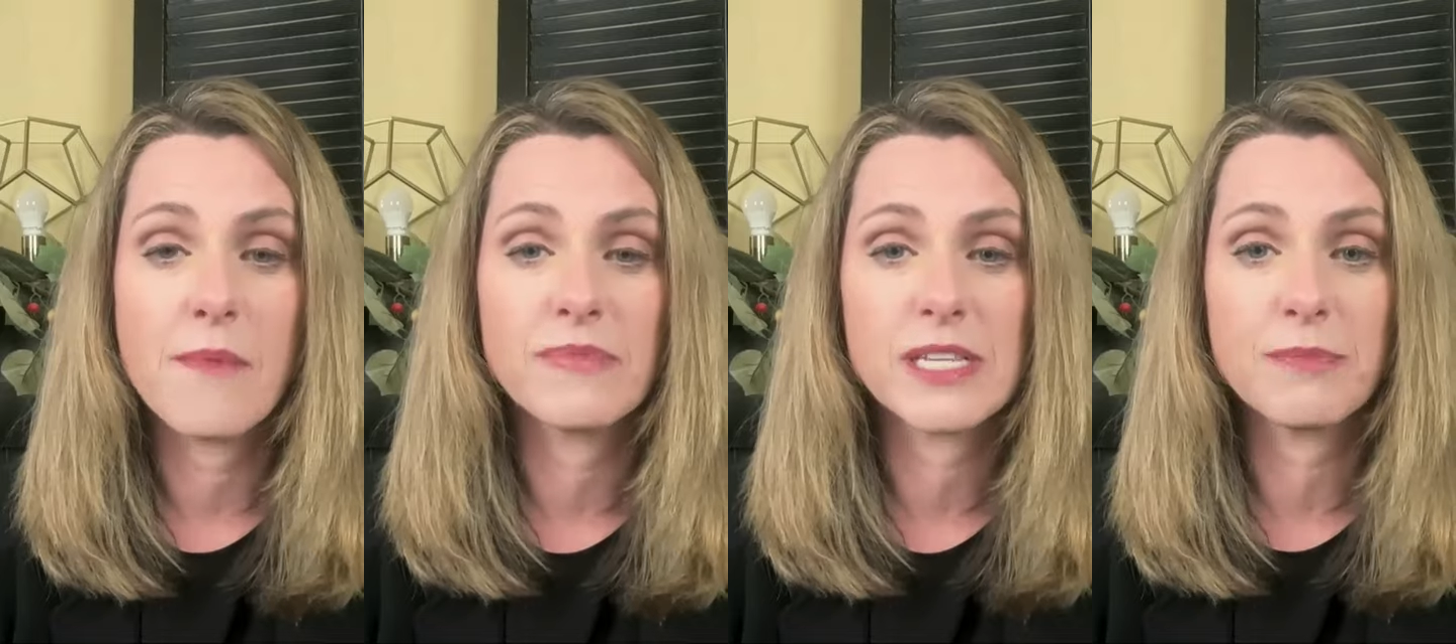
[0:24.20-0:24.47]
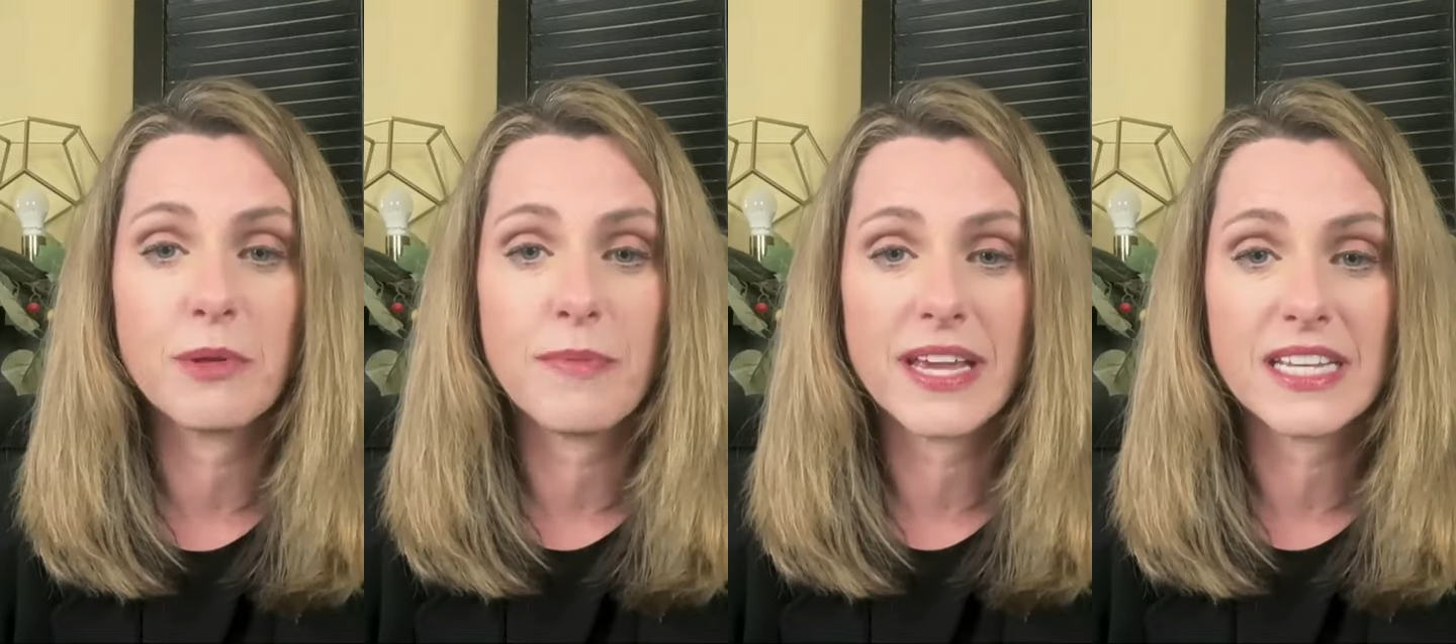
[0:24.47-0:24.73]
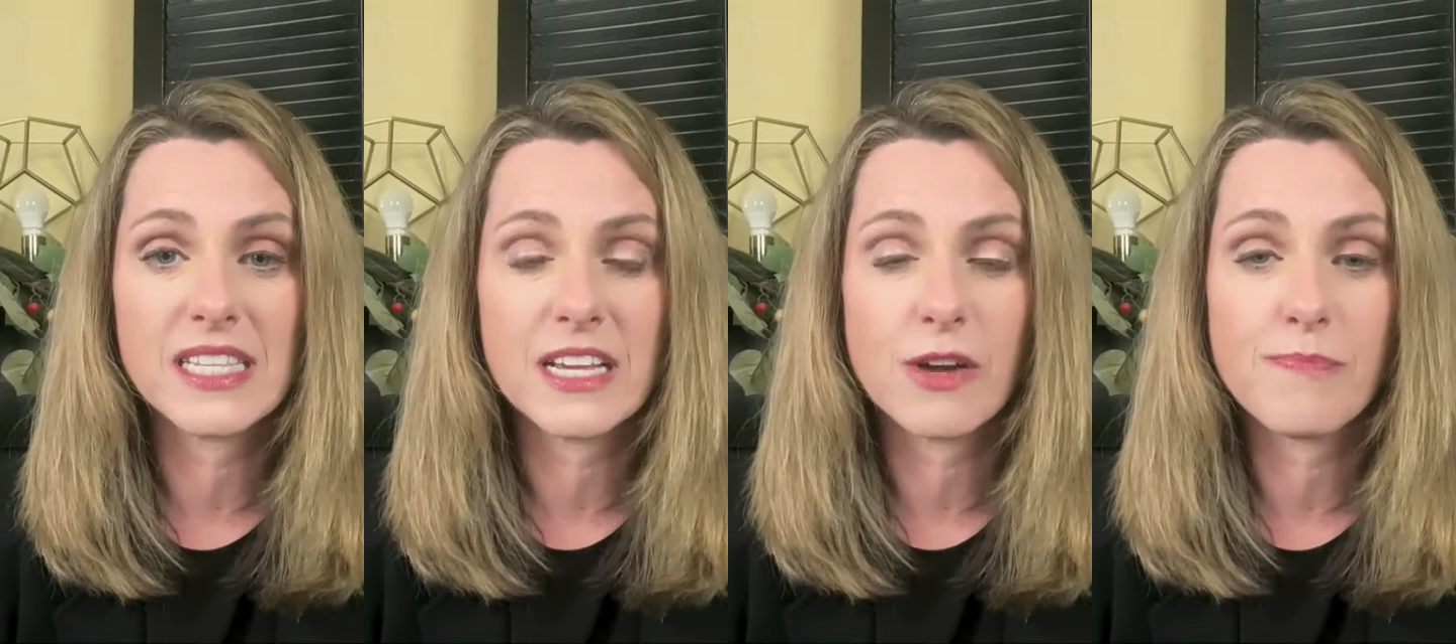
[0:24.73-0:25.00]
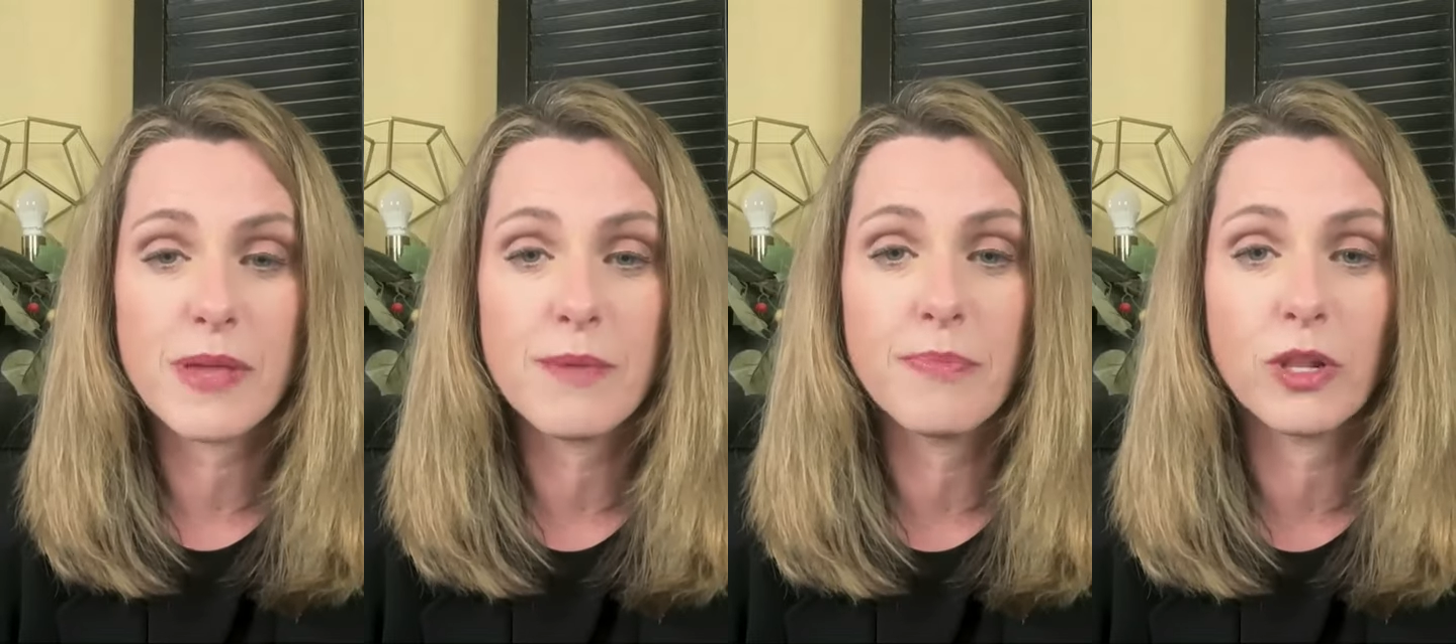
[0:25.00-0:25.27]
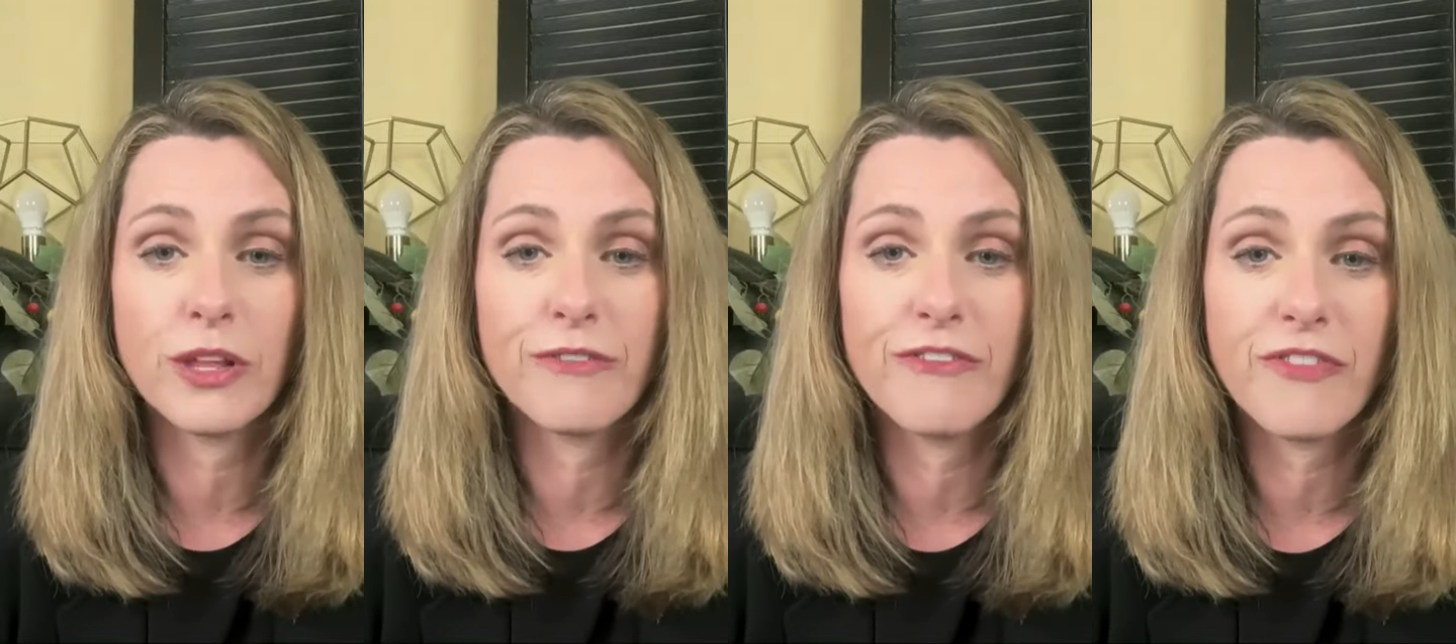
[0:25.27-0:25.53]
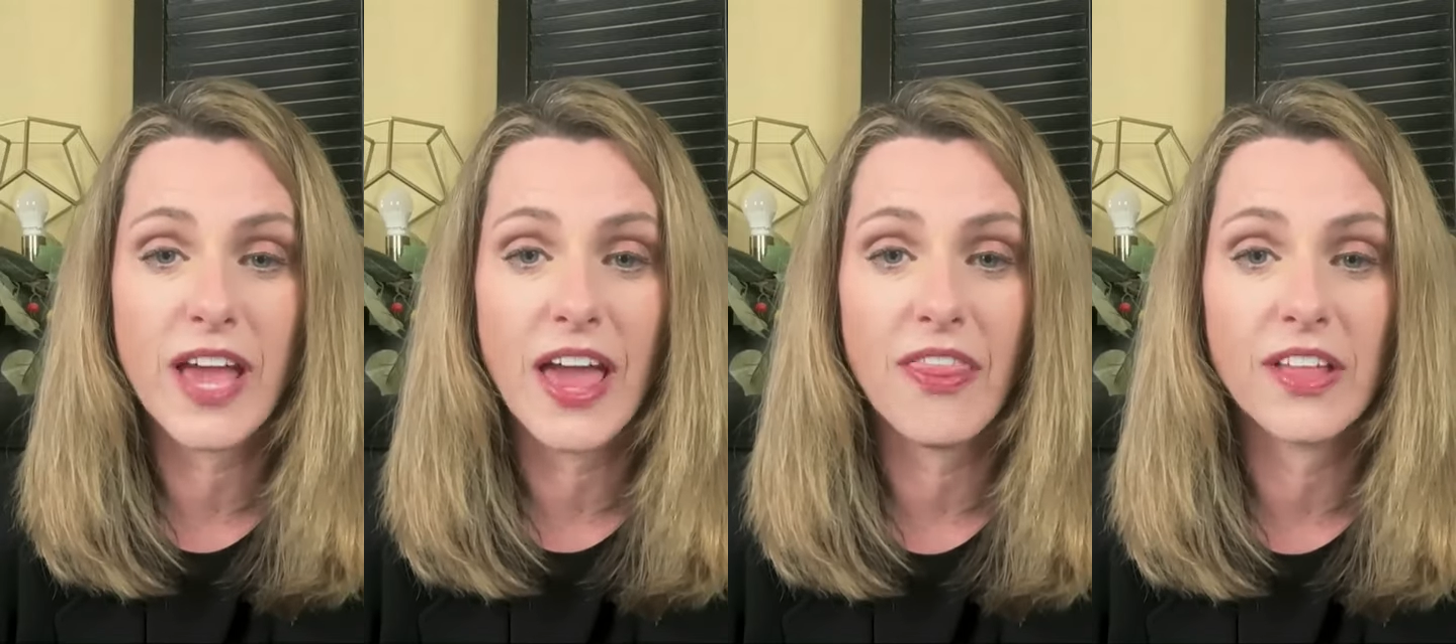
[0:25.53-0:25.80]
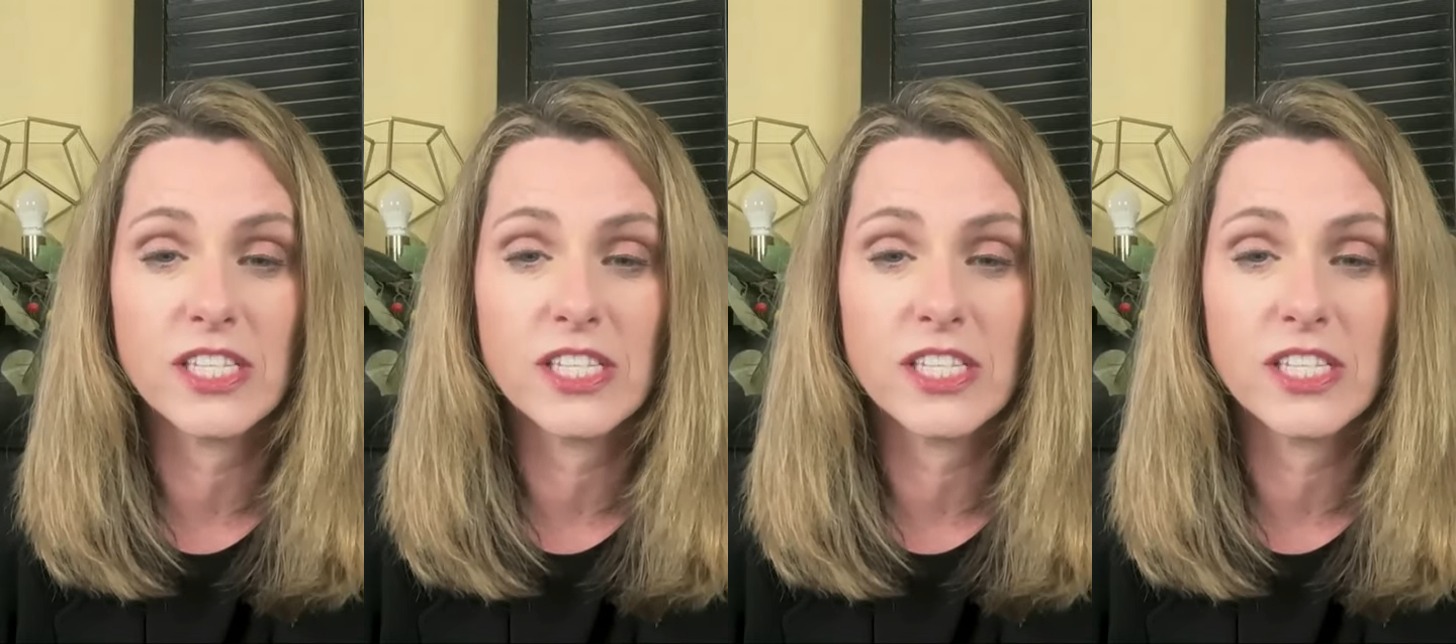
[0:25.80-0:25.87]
simply because they're people of faith.